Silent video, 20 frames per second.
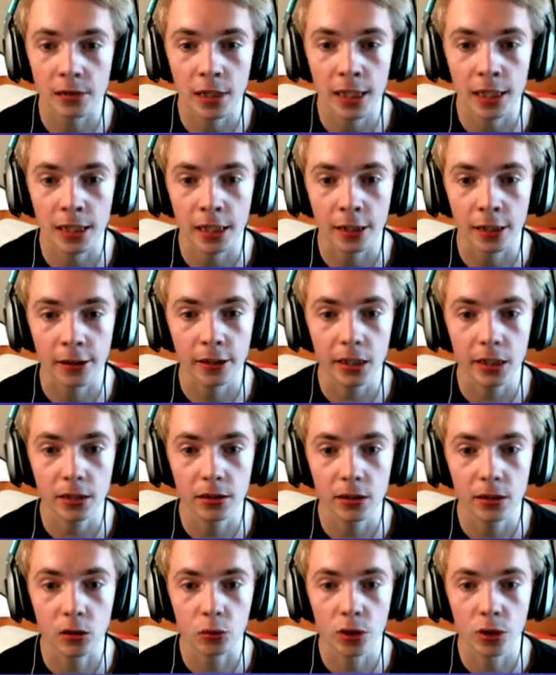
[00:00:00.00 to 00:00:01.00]
and I think
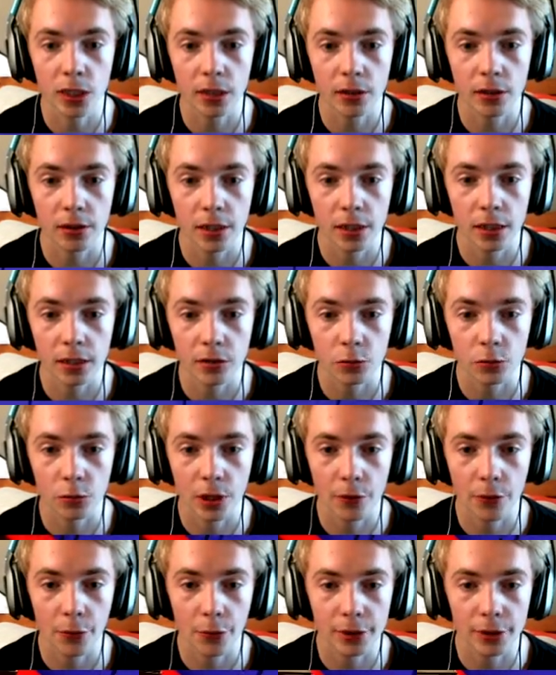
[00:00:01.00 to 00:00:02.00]
the green thing is
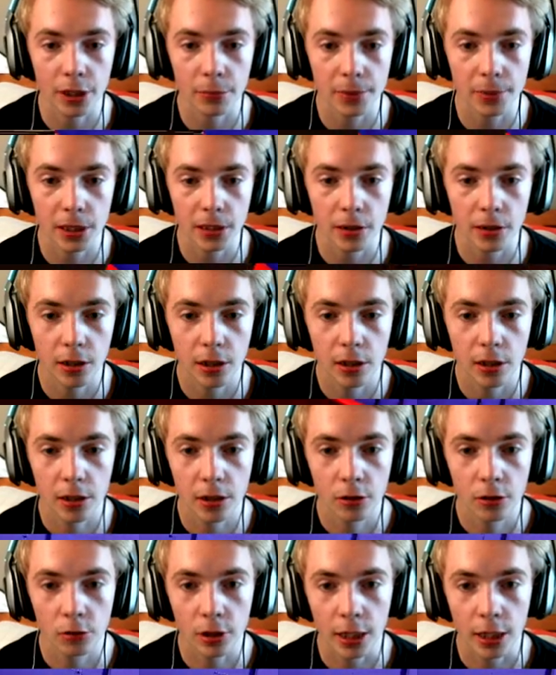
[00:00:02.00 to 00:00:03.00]
where we want to be.
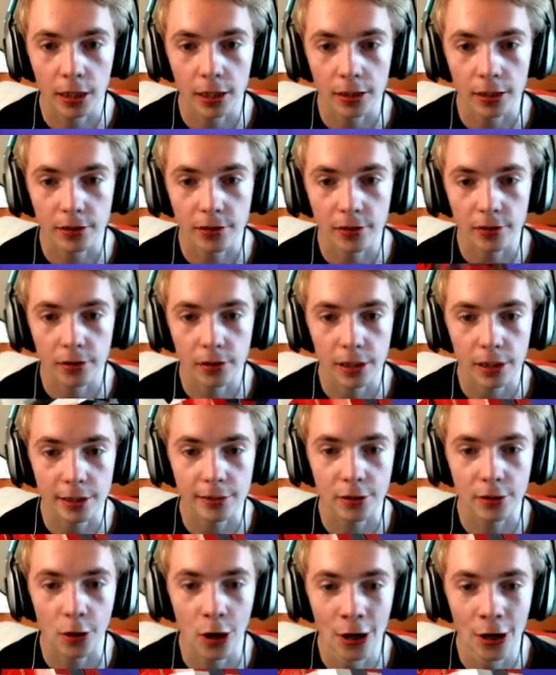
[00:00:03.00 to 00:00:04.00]
Okay, let's let's go.